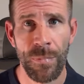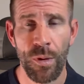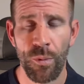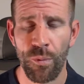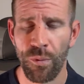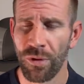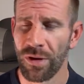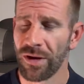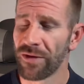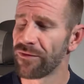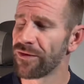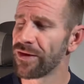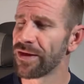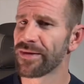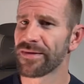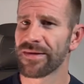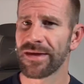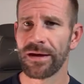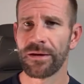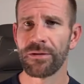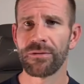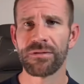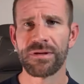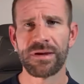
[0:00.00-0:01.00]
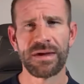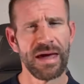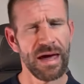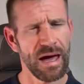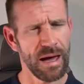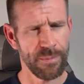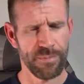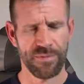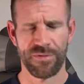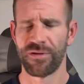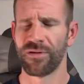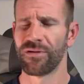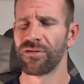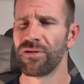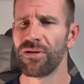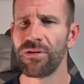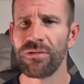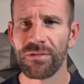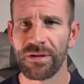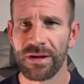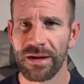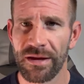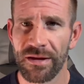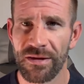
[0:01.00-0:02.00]
Well, if he's guilty,
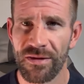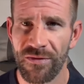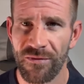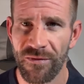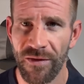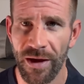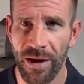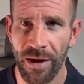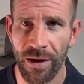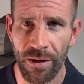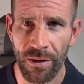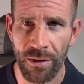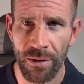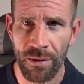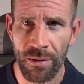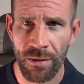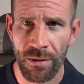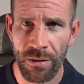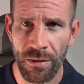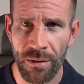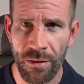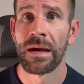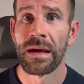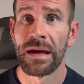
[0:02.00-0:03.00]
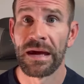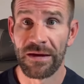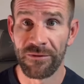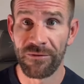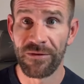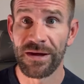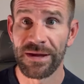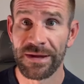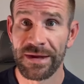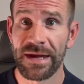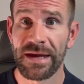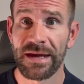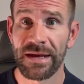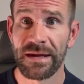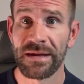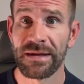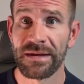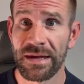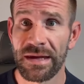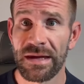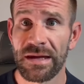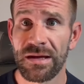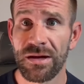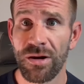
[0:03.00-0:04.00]
absolutely it's fair. If he did
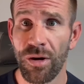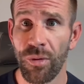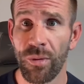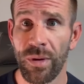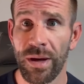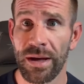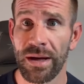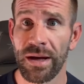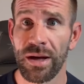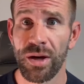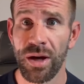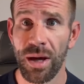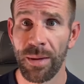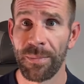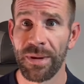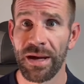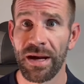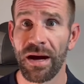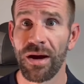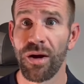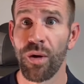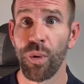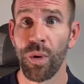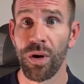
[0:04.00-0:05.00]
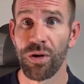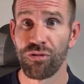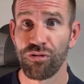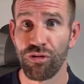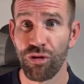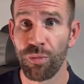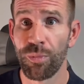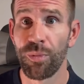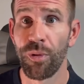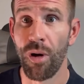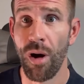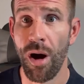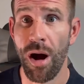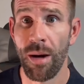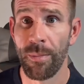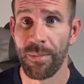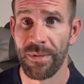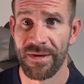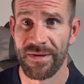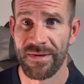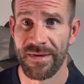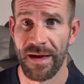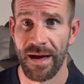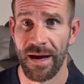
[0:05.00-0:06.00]
indeed go in and commit a quadruple
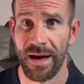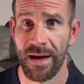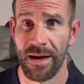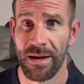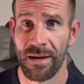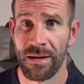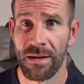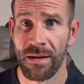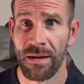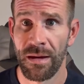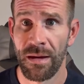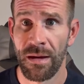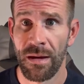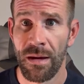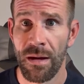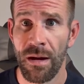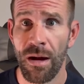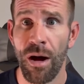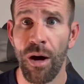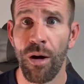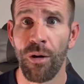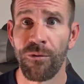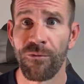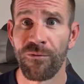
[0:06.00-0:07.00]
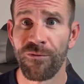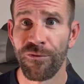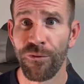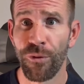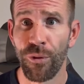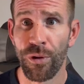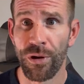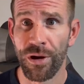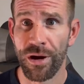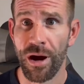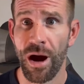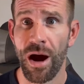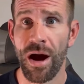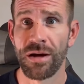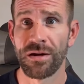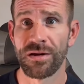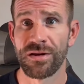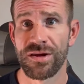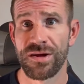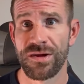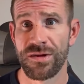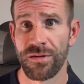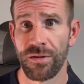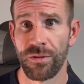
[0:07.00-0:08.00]
homicide on 4
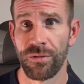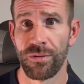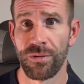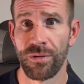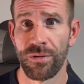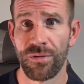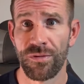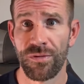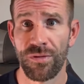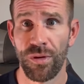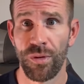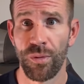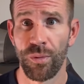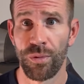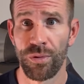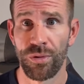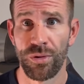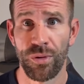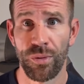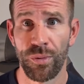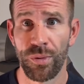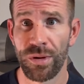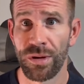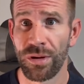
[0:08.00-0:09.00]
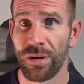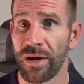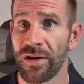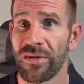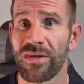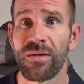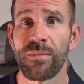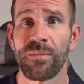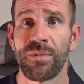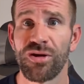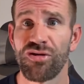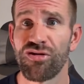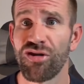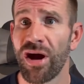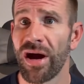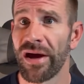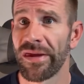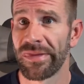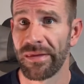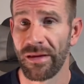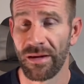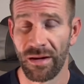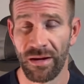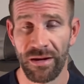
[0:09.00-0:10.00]
college students who were doing nothing but
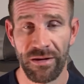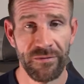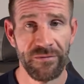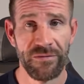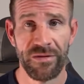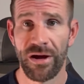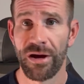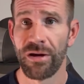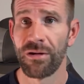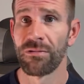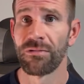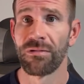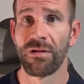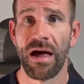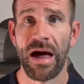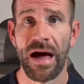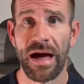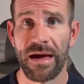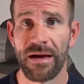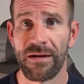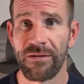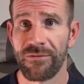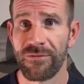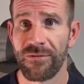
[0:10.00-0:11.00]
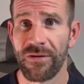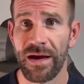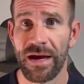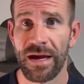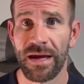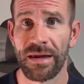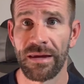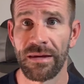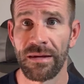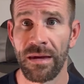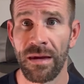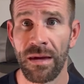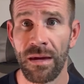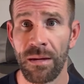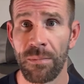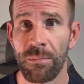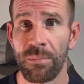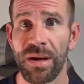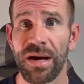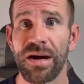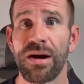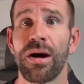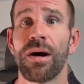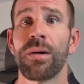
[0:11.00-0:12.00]
trying to live their life and
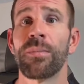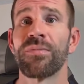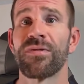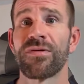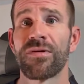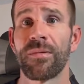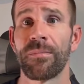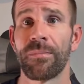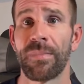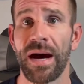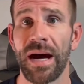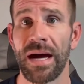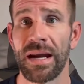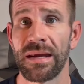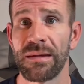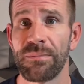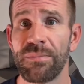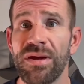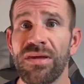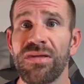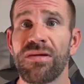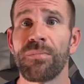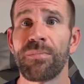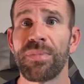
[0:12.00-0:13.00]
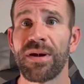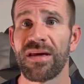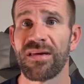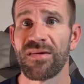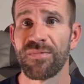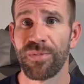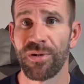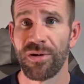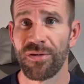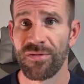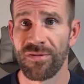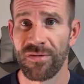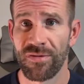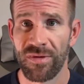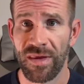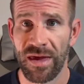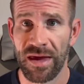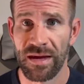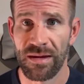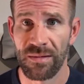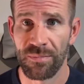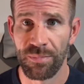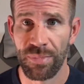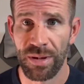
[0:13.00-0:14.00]
become somebody, be the best person they
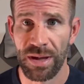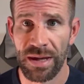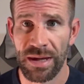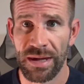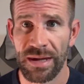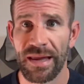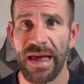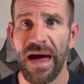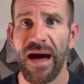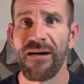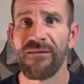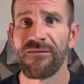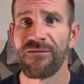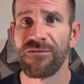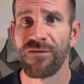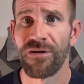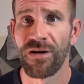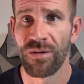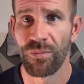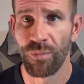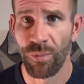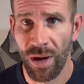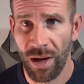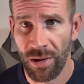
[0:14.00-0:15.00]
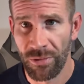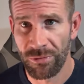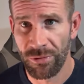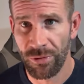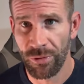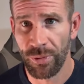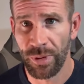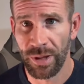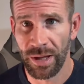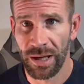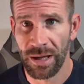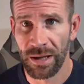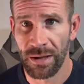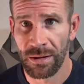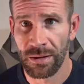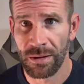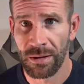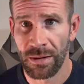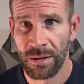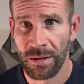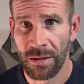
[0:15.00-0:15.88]
could be, and have fun while doing it,